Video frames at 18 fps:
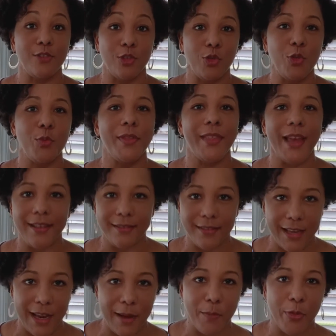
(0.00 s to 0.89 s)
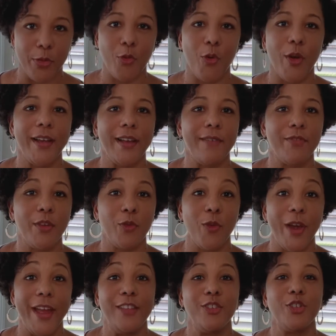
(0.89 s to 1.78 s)
to do with that same throwing of the
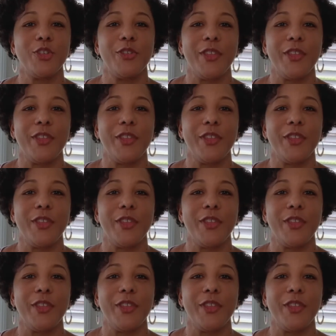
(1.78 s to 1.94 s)
wrench.